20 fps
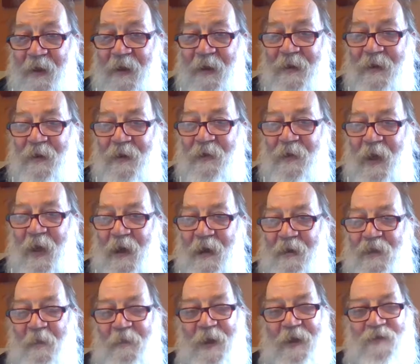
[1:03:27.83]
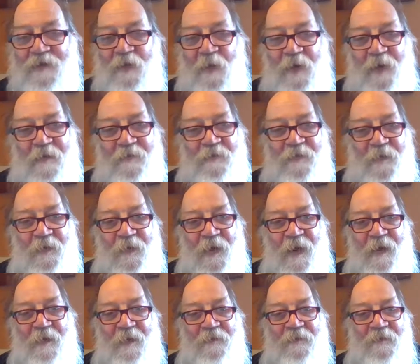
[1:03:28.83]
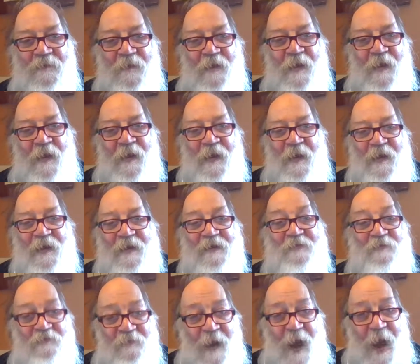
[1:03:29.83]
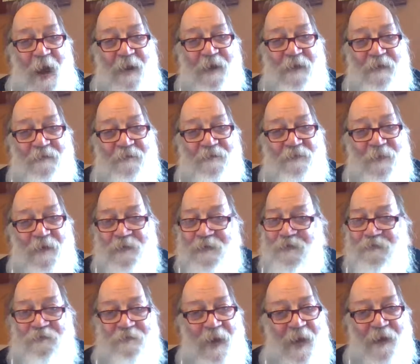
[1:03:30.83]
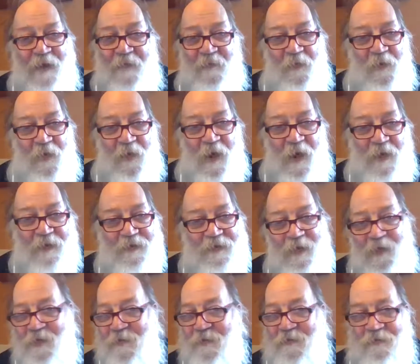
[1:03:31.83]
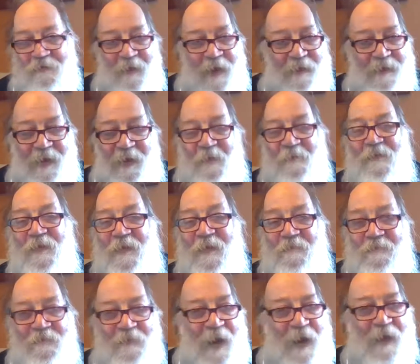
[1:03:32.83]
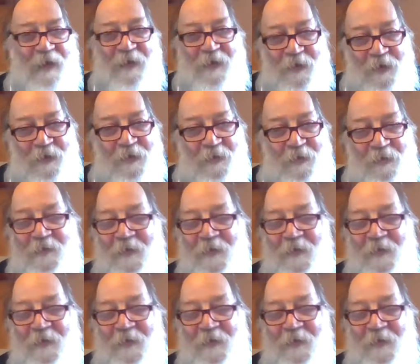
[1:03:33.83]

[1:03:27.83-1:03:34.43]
Lana, the best word for F is frack. Those fracking morons. Those, frack you.